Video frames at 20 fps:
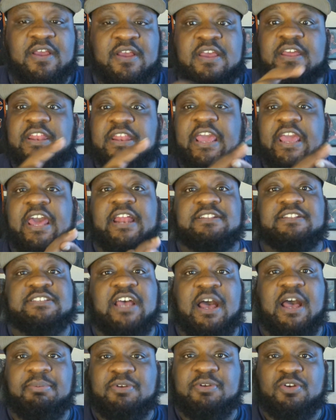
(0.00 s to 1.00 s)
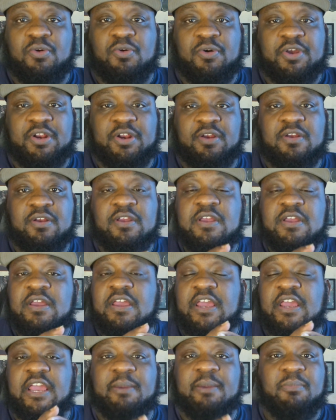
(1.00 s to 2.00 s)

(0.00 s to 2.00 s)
They had a top corner in